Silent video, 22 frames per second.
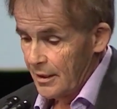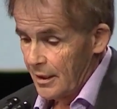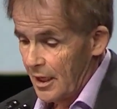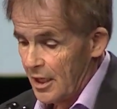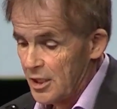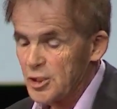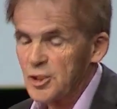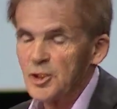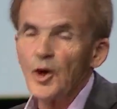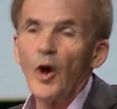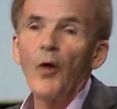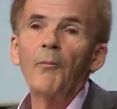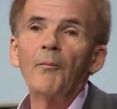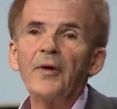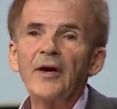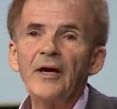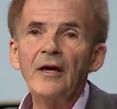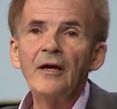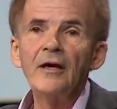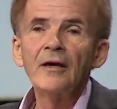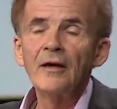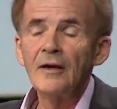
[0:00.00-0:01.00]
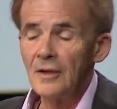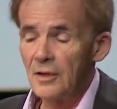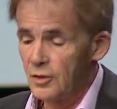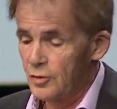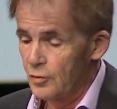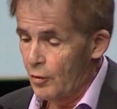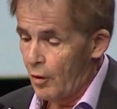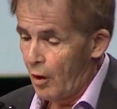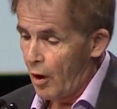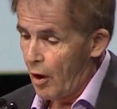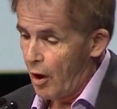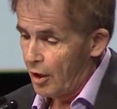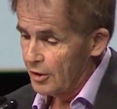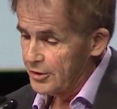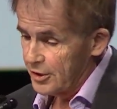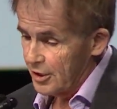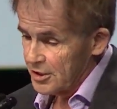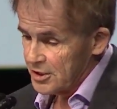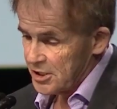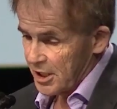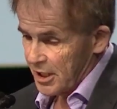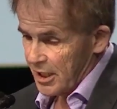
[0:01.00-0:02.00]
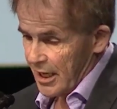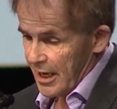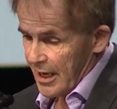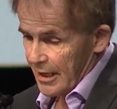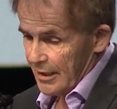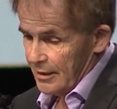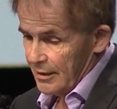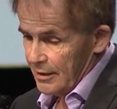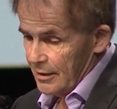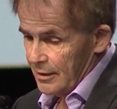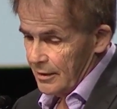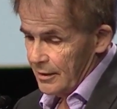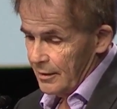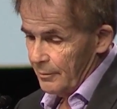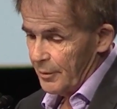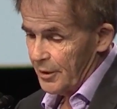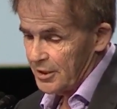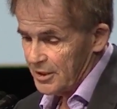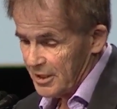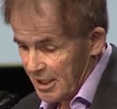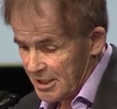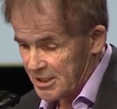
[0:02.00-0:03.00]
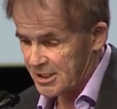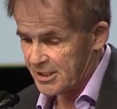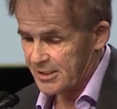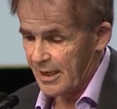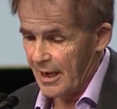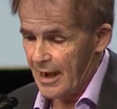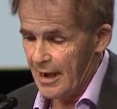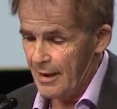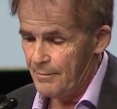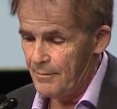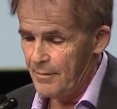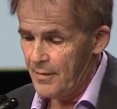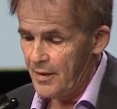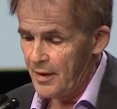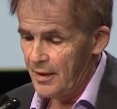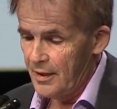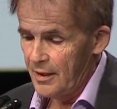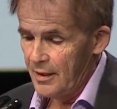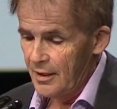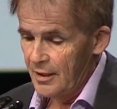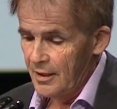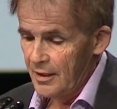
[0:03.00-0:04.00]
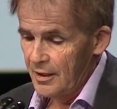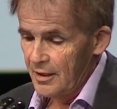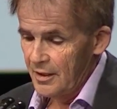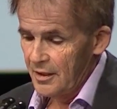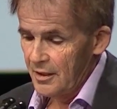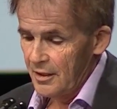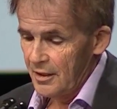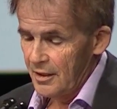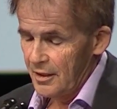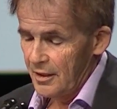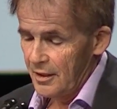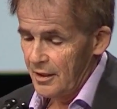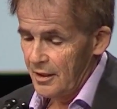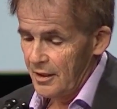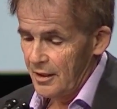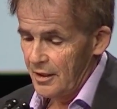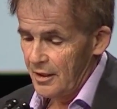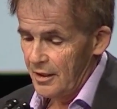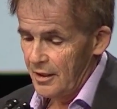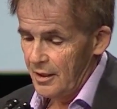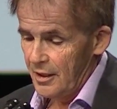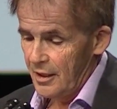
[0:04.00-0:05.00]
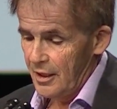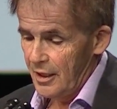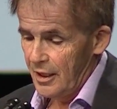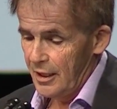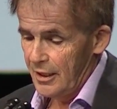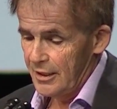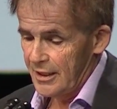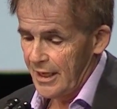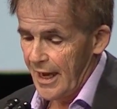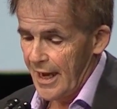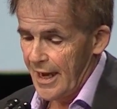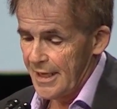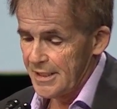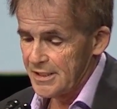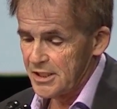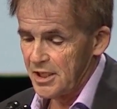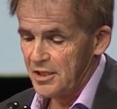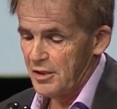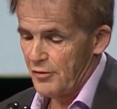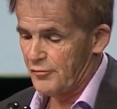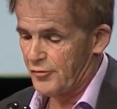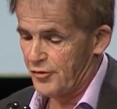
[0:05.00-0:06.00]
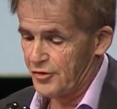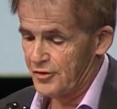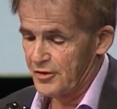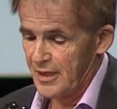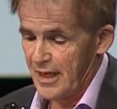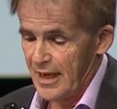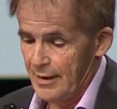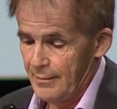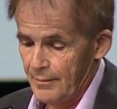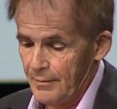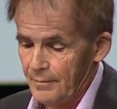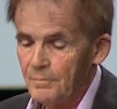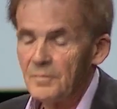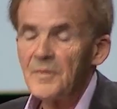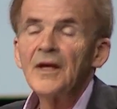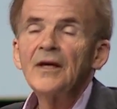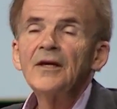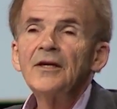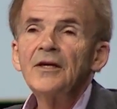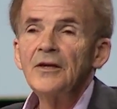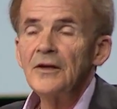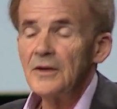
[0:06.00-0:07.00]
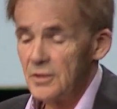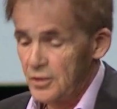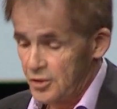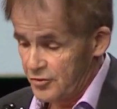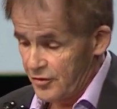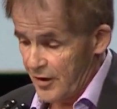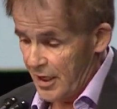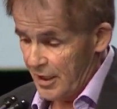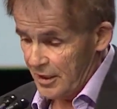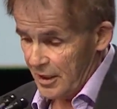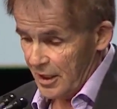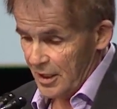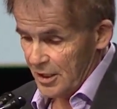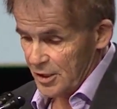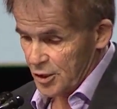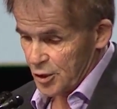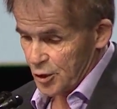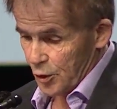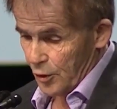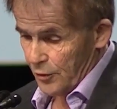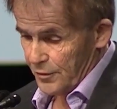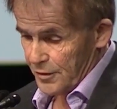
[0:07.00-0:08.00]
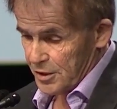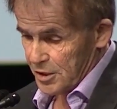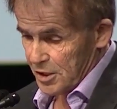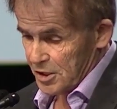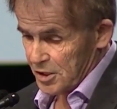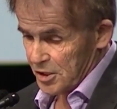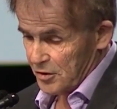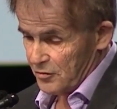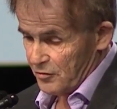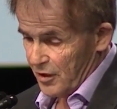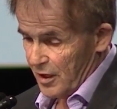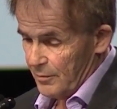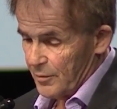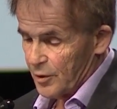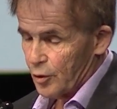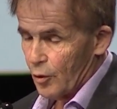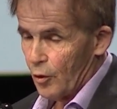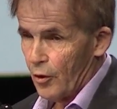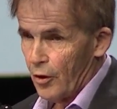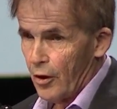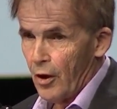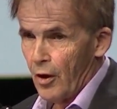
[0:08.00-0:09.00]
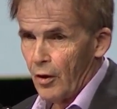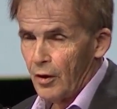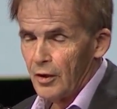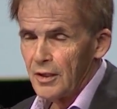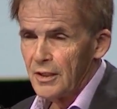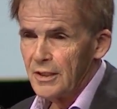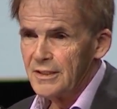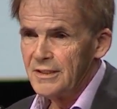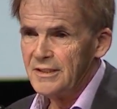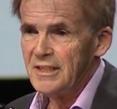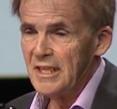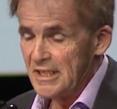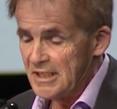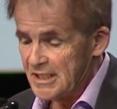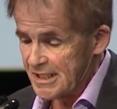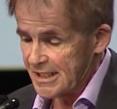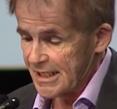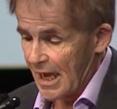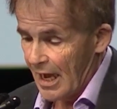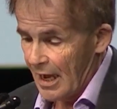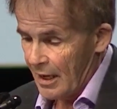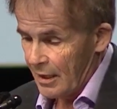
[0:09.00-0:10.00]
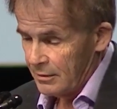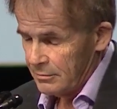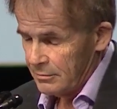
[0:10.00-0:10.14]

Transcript: a zombie to haunt us again. But this time, it has a different name, Trade in Services Agreement, or TISA,